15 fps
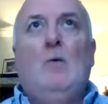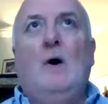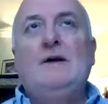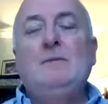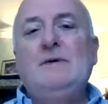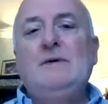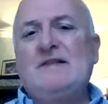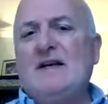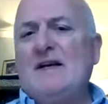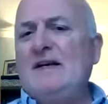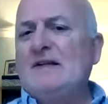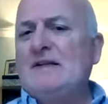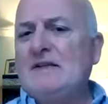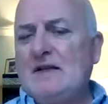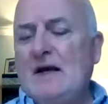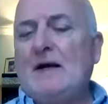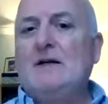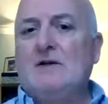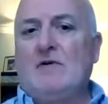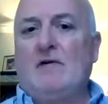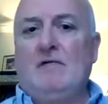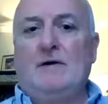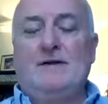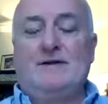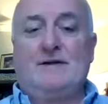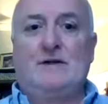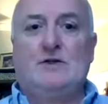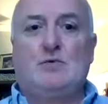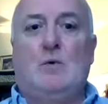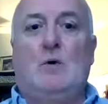Why do we say secondary research?